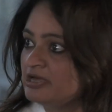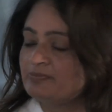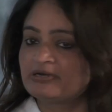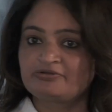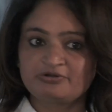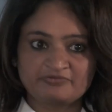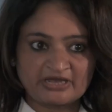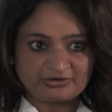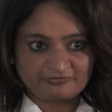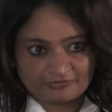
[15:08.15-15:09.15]
But you know, we
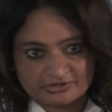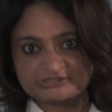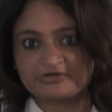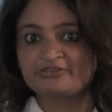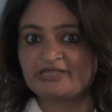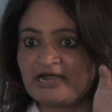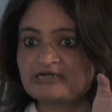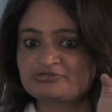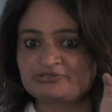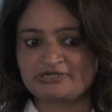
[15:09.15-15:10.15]
had to focus on
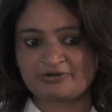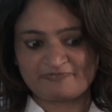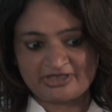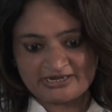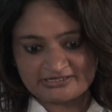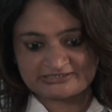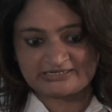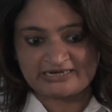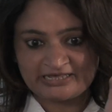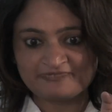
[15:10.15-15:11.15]
that. So there are various
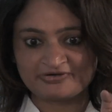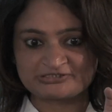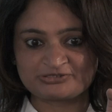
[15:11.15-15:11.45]
levers.